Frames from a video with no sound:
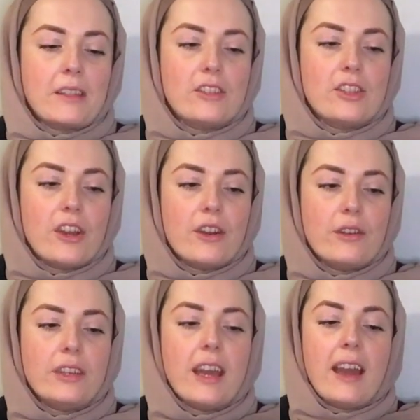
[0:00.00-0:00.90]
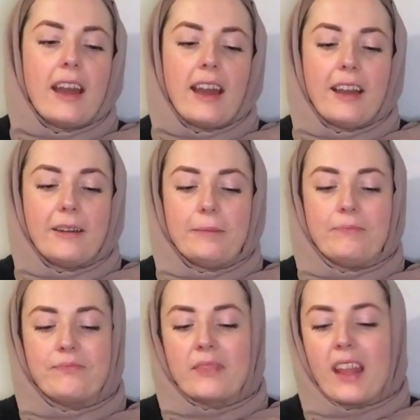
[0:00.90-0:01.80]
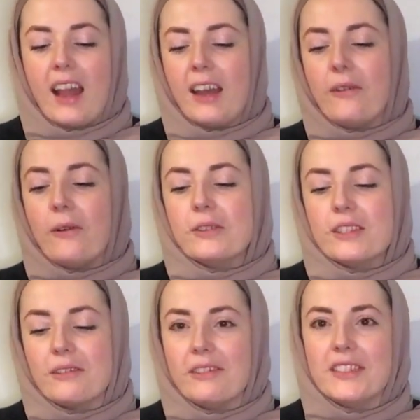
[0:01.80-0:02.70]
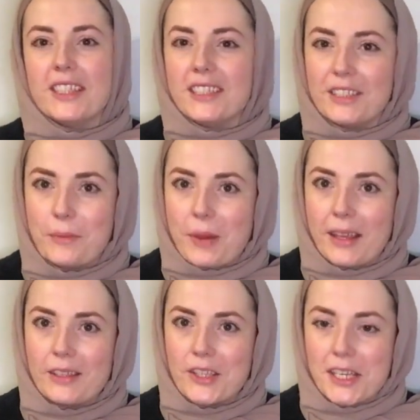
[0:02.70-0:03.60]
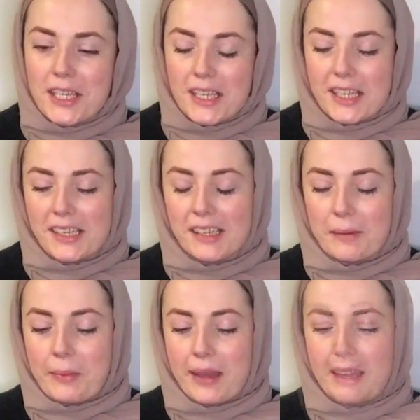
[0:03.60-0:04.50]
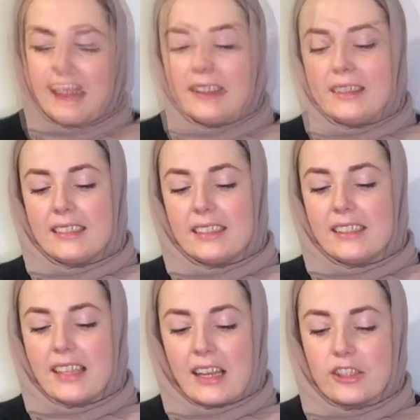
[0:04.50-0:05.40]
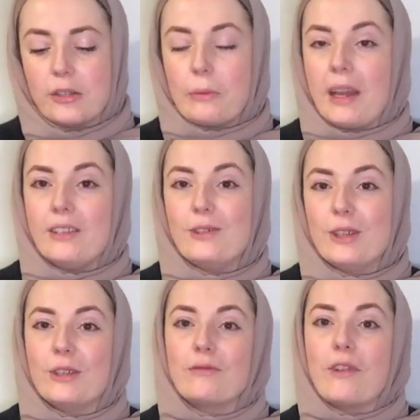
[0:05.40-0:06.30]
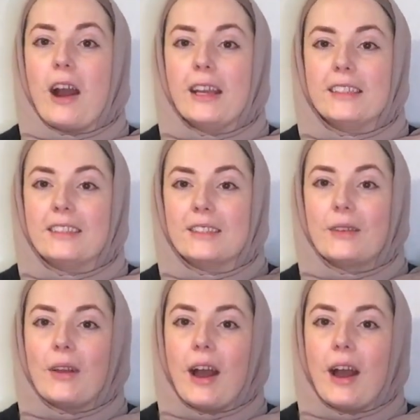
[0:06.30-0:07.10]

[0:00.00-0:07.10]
So yeah, and also obviously the super interesting bit is there's a section where you can write